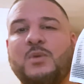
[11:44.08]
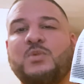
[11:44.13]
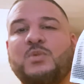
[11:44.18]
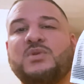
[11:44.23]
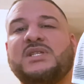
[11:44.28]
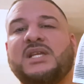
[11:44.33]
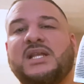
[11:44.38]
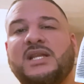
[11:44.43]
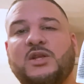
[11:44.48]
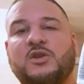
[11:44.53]
would
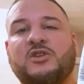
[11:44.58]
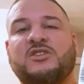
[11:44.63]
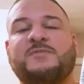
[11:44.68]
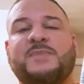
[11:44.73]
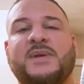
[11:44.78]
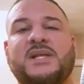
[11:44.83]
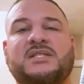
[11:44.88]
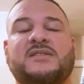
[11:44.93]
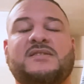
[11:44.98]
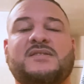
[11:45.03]
say a little
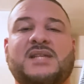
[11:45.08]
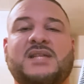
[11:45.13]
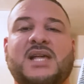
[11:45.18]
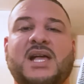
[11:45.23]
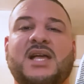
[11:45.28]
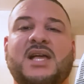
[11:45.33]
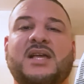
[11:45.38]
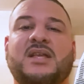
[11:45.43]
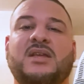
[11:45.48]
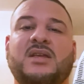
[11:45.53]
expensive
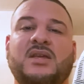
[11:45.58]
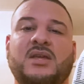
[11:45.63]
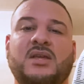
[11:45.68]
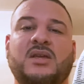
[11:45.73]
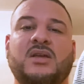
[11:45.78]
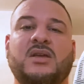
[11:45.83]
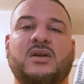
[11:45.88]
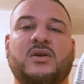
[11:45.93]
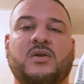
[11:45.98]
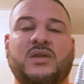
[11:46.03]
side,
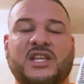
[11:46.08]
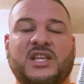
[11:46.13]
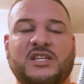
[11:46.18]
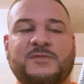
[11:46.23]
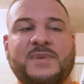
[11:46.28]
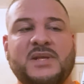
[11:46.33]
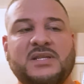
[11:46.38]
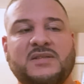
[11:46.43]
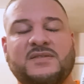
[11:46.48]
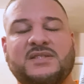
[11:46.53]
on the
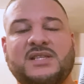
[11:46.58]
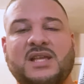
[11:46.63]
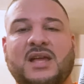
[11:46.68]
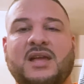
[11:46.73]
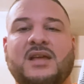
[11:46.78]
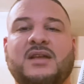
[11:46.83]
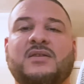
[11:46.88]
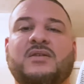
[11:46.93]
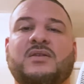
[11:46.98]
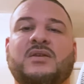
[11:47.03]
expensive
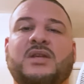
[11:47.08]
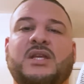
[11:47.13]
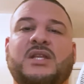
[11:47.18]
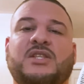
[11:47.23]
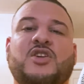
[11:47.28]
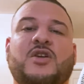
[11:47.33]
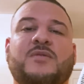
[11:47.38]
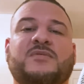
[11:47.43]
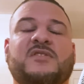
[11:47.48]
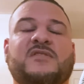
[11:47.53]
side in
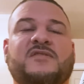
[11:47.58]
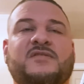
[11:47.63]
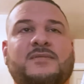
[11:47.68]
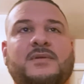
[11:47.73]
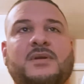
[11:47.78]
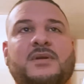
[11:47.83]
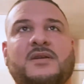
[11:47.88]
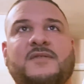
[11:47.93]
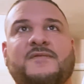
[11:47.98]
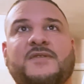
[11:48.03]
terms
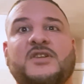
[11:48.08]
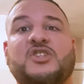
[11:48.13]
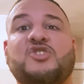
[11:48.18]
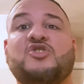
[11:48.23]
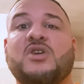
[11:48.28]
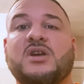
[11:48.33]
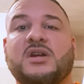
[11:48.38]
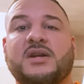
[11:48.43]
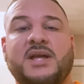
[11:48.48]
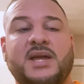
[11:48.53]
of a
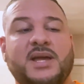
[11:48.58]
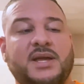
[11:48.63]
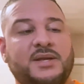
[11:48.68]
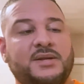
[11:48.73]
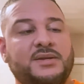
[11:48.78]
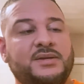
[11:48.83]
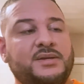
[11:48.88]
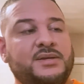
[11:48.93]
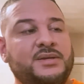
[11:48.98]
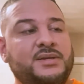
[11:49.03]
trucker hat.
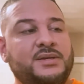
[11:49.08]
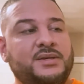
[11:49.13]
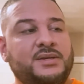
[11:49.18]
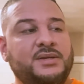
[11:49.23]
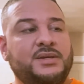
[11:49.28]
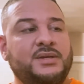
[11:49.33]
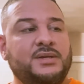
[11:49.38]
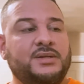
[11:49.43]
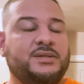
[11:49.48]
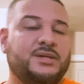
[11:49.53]

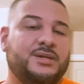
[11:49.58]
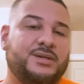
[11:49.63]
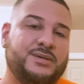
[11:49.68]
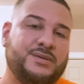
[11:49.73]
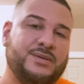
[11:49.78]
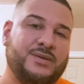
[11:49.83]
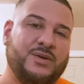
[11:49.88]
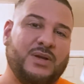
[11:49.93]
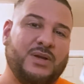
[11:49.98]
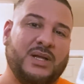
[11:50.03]

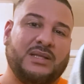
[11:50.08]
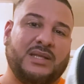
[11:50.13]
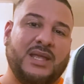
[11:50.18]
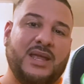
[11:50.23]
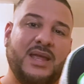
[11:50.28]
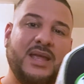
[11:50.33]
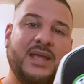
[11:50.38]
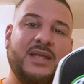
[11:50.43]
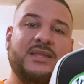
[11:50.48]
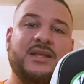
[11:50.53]
So I
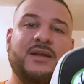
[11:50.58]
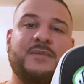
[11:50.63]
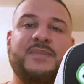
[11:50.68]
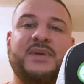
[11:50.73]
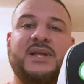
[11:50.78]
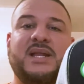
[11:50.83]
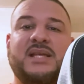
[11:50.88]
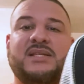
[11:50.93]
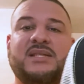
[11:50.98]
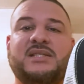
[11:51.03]
think it ended up
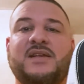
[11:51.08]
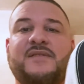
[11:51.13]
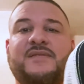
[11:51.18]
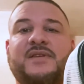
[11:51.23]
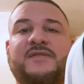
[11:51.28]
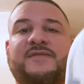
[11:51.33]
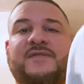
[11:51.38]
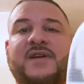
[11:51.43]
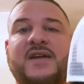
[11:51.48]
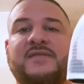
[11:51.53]
being like
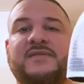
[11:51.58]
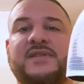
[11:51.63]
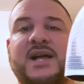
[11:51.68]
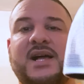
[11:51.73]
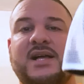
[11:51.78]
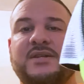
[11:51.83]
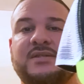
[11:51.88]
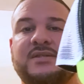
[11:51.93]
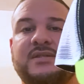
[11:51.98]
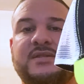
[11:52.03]
$75.
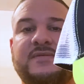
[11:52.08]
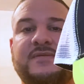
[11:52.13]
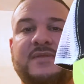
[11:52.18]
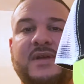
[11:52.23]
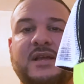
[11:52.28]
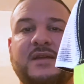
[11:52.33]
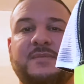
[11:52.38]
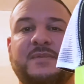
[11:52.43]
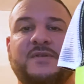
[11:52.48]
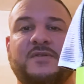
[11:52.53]
I
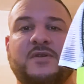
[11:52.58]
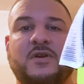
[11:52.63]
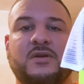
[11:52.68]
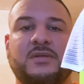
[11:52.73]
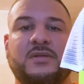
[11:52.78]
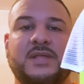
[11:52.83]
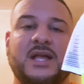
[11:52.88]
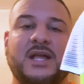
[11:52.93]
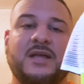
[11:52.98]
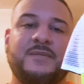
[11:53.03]
could be
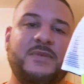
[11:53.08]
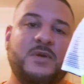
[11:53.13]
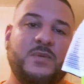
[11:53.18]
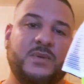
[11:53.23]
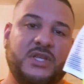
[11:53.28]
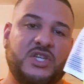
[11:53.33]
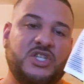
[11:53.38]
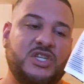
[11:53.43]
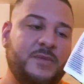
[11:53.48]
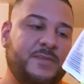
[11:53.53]
wrong. That could be
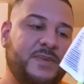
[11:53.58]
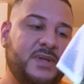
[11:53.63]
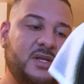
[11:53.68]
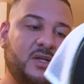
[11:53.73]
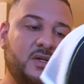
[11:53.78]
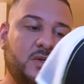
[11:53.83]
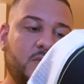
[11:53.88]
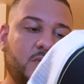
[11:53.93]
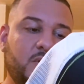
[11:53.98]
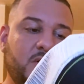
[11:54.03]
with the shipping
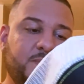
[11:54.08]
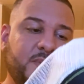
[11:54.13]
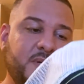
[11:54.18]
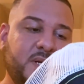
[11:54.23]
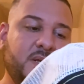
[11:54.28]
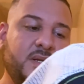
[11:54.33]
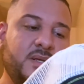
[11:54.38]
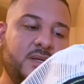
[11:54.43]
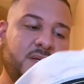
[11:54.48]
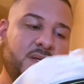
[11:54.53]
included,
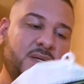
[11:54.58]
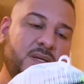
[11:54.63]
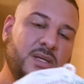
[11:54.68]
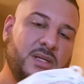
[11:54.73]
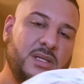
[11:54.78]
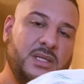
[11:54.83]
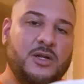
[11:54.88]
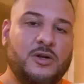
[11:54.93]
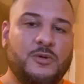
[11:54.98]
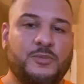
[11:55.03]
but a
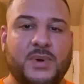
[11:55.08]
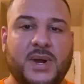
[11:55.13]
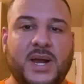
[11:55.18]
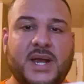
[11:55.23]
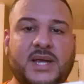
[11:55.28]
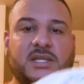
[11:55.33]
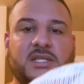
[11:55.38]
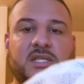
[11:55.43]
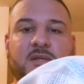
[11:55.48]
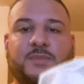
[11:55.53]
little
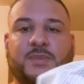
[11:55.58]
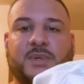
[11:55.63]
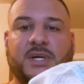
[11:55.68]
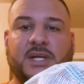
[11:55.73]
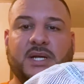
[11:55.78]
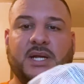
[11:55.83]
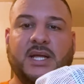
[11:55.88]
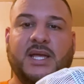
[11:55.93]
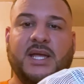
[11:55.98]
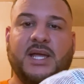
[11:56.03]
pricey.
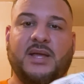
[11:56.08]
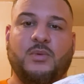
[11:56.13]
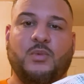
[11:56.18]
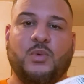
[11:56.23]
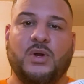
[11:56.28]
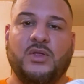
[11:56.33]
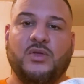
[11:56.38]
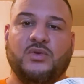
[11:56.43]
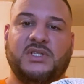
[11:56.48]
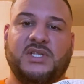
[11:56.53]
But again,
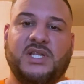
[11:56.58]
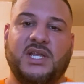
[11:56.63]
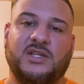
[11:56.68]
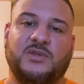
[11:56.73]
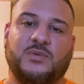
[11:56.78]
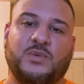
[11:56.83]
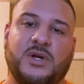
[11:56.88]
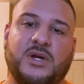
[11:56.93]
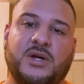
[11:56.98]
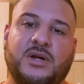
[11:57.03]
one of those
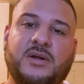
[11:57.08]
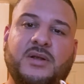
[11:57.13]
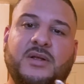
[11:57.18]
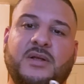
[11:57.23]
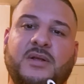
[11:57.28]
things where